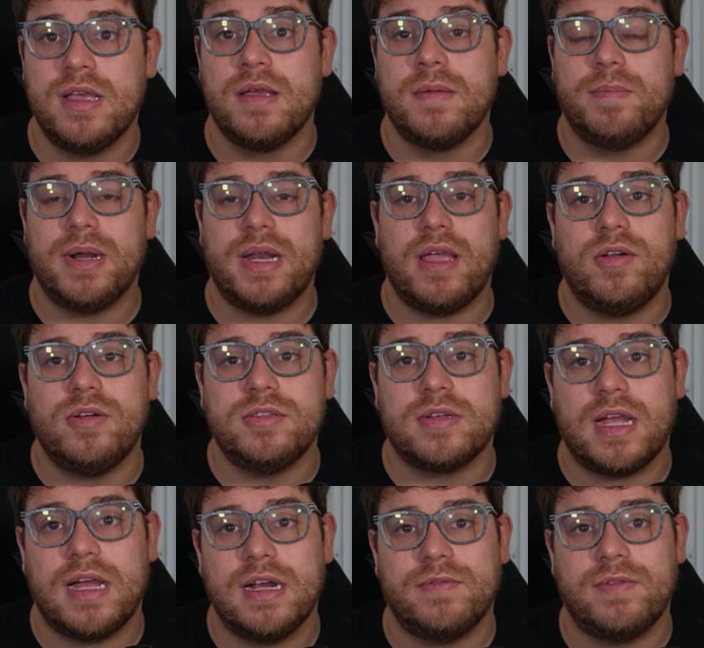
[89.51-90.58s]
but I also
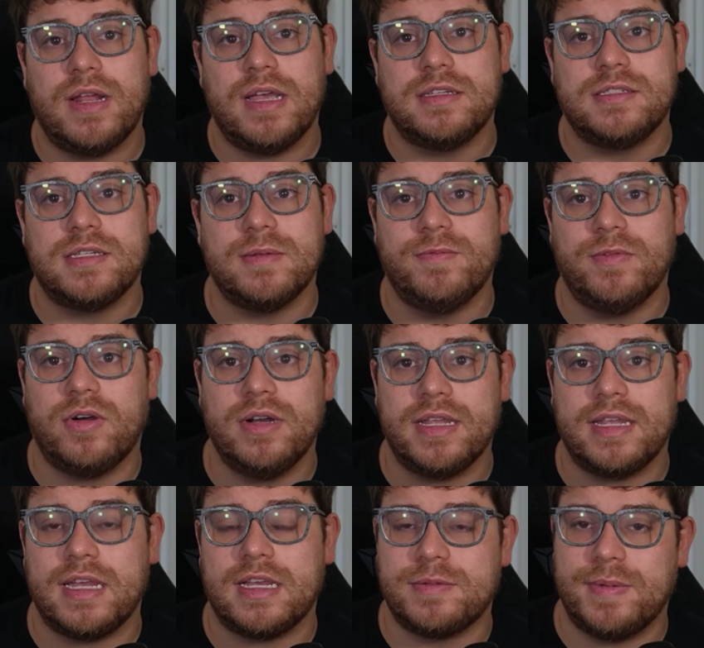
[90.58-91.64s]
kind of like subverting
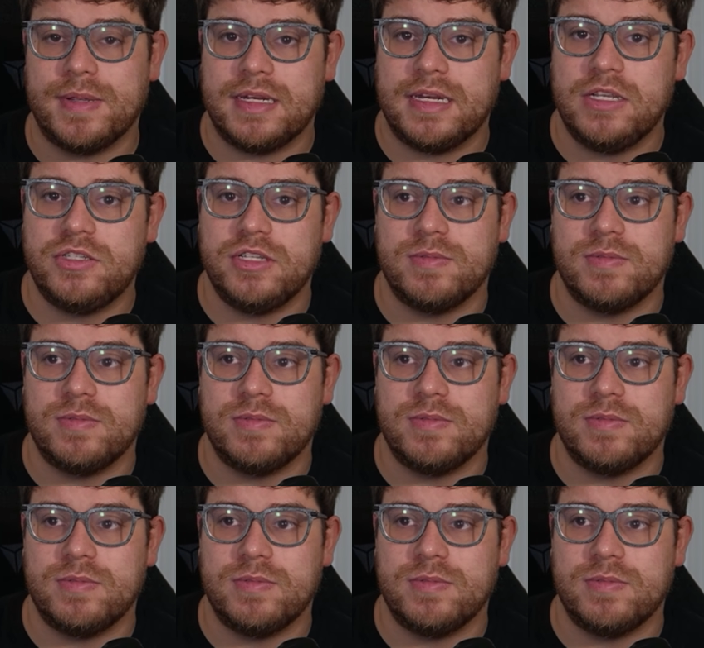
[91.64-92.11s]
expectations